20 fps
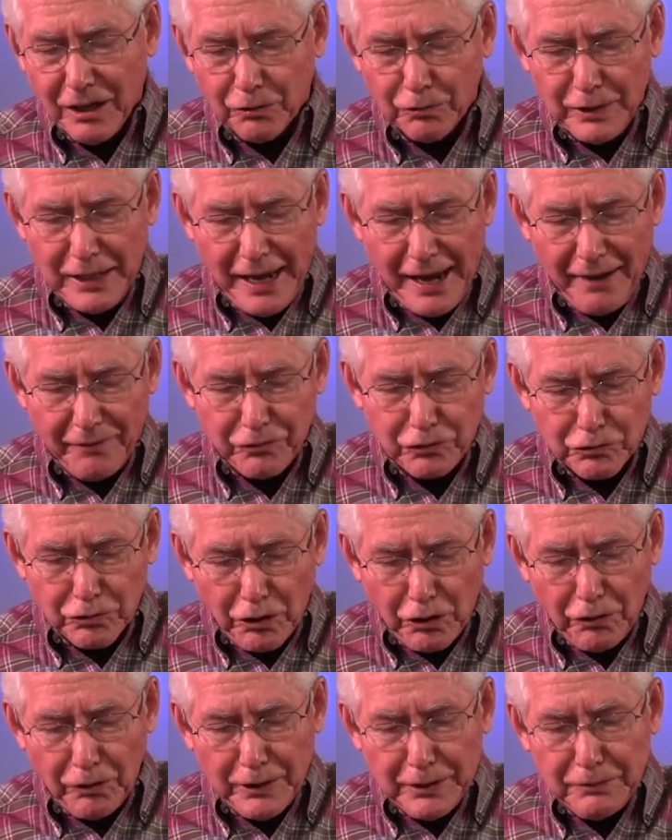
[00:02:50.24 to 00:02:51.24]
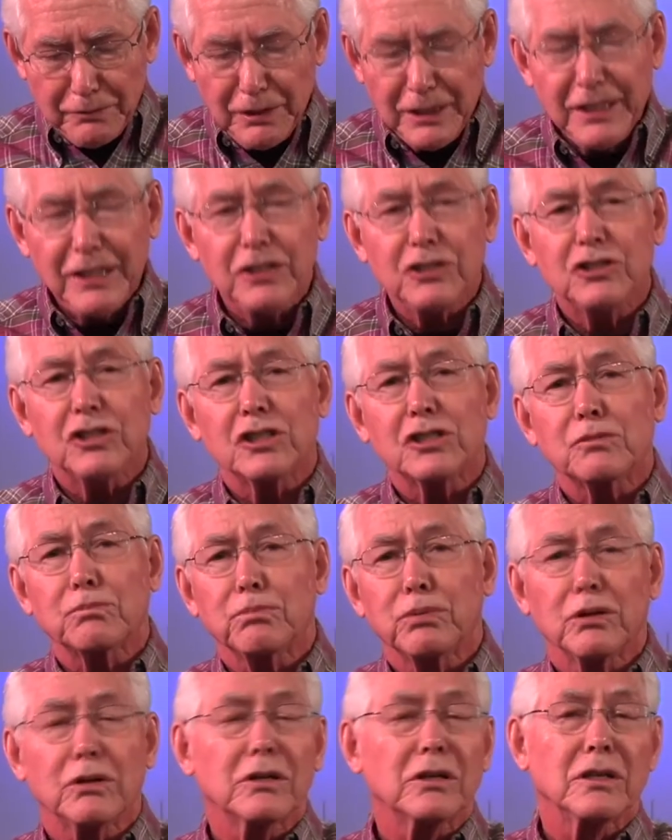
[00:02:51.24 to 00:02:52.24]
We have growing religious
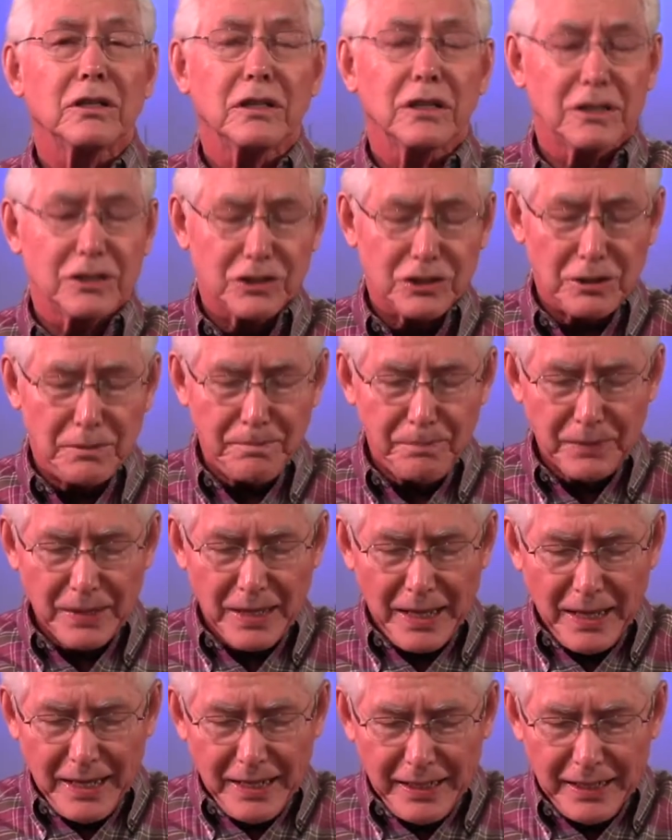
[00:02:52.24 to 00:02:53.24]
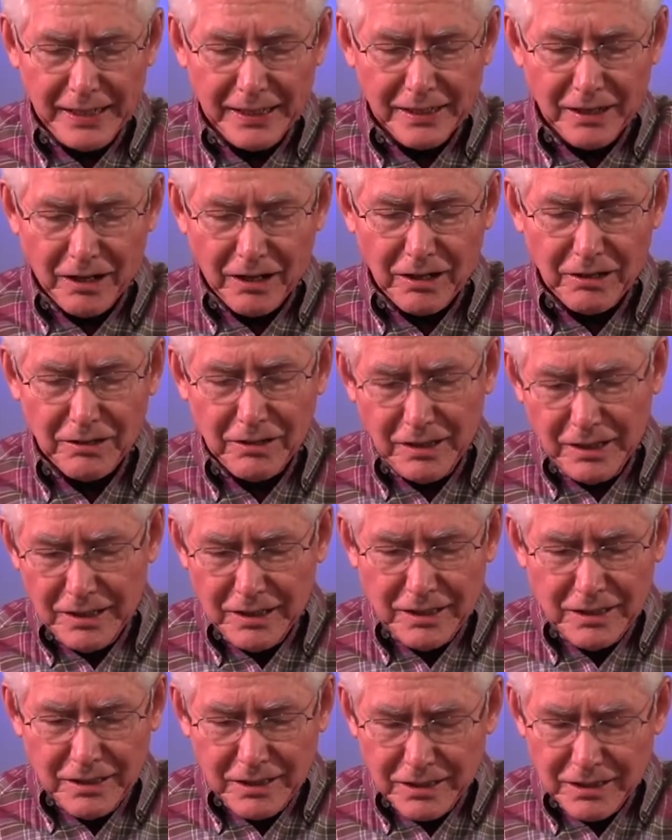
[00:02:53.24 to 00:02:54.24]
pluralism in our
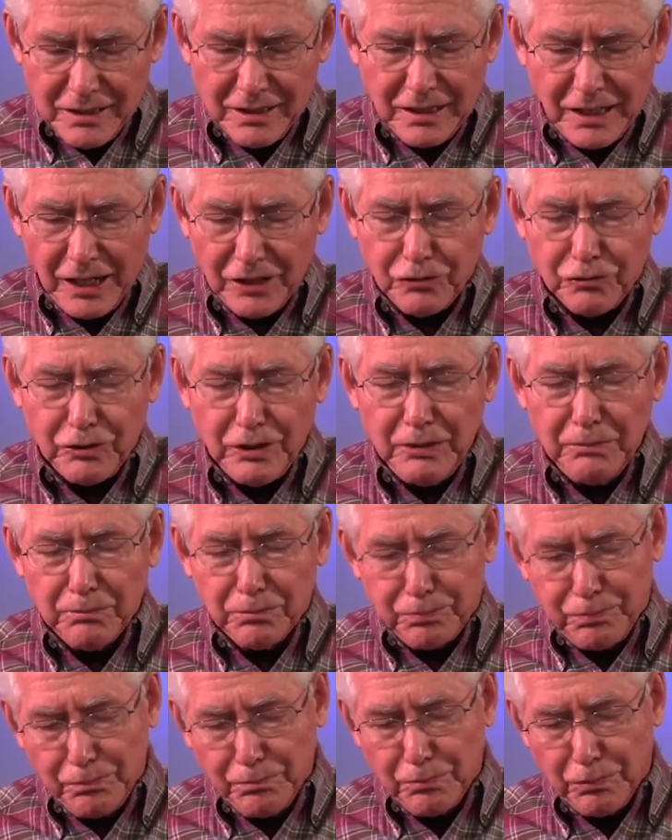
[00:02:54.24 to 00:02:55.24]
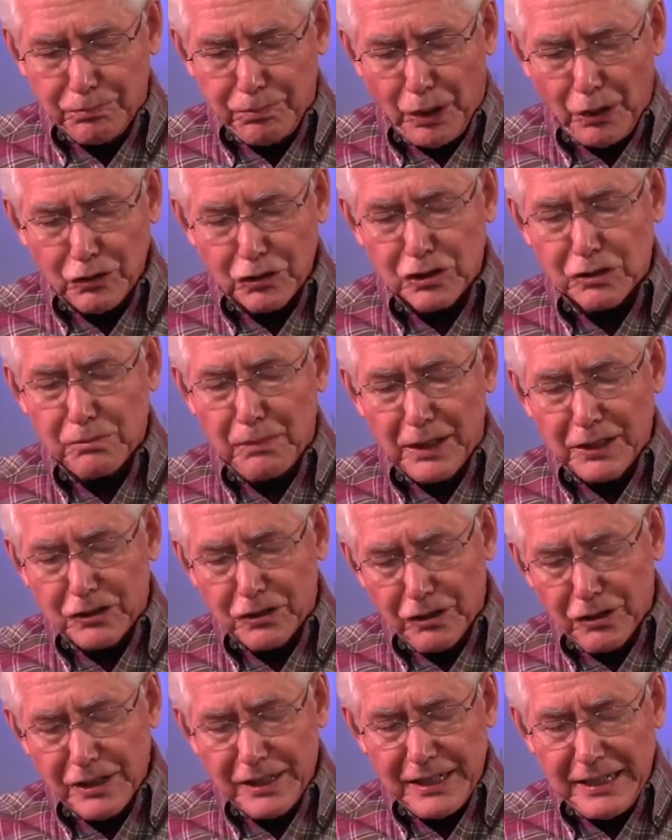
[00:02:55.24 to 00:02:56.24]
country,
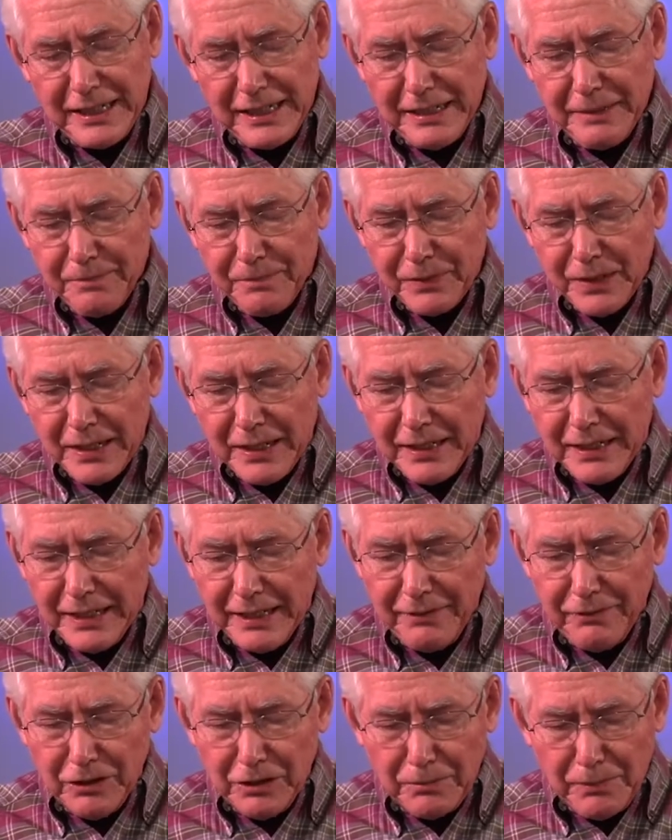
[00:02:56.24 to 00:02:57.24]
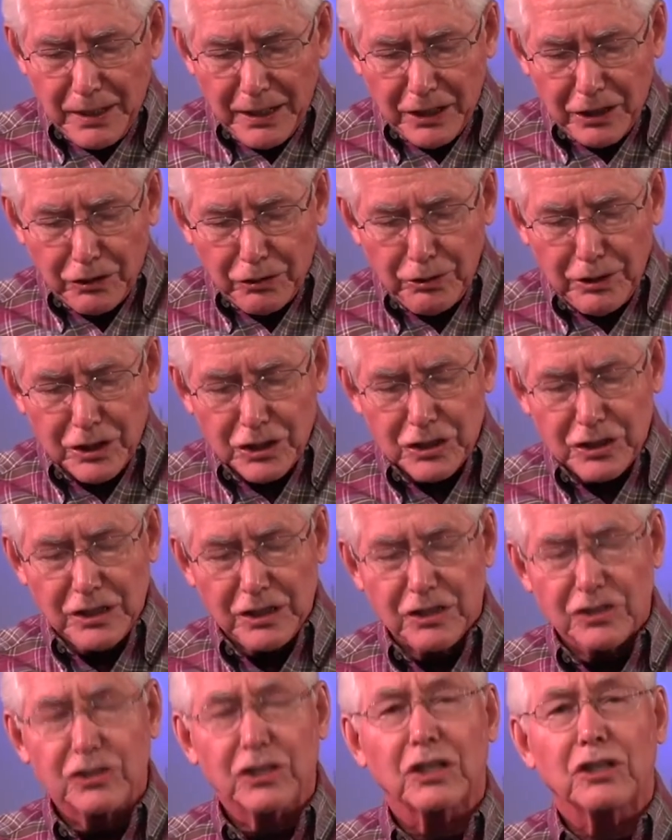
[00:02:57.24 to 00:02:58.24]
post-modernity. Even among
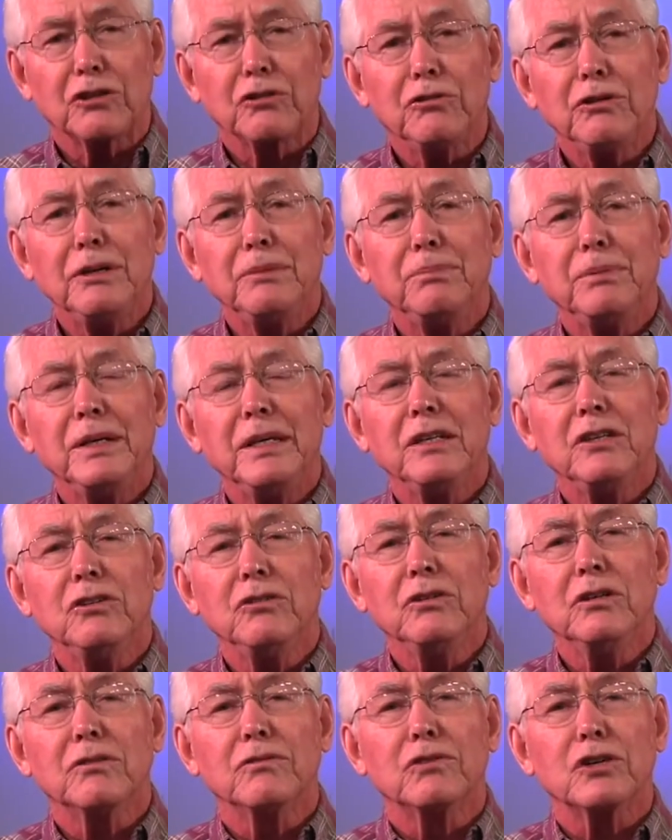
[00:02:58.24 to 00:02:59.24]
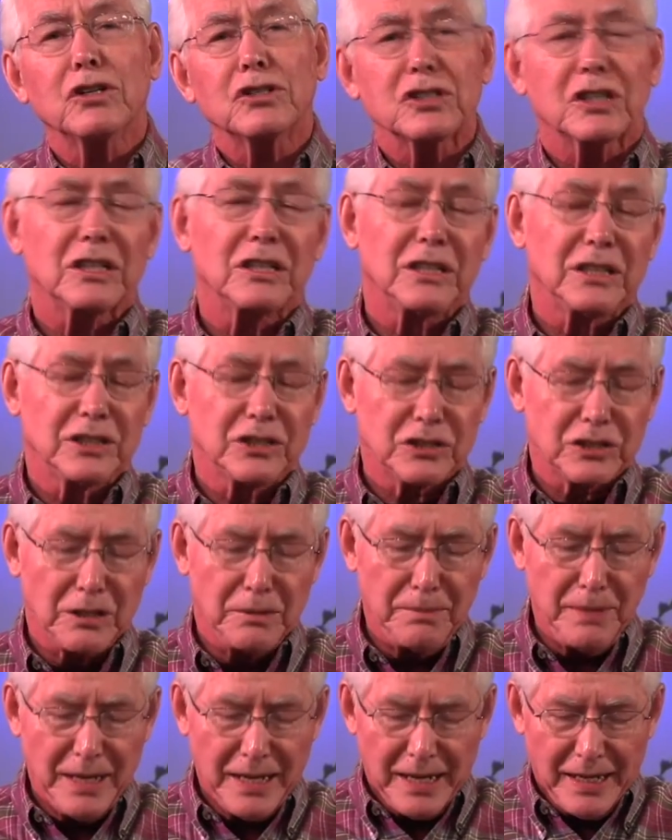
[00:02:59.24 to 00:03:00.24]
Christians, a creeping
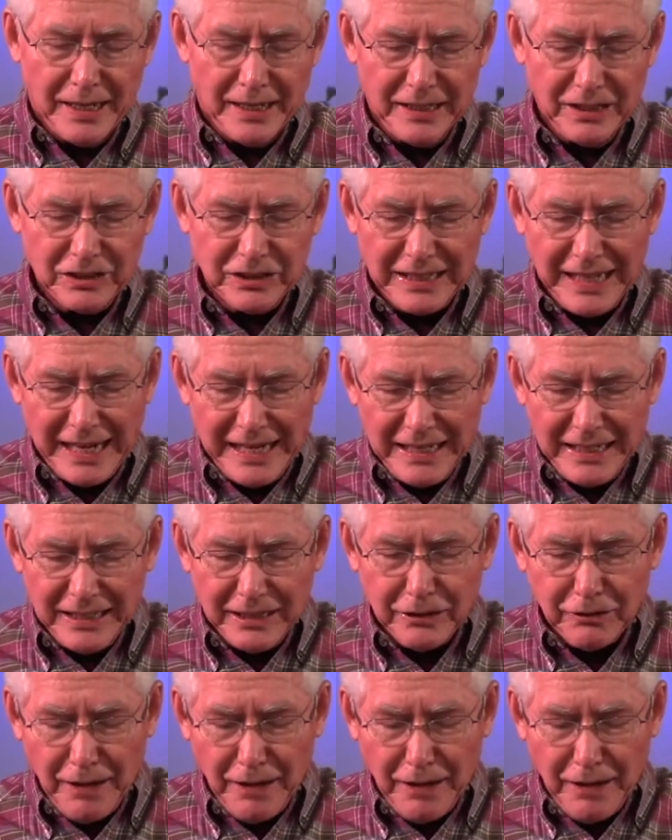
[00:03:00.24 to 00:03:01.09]
universalism is gaining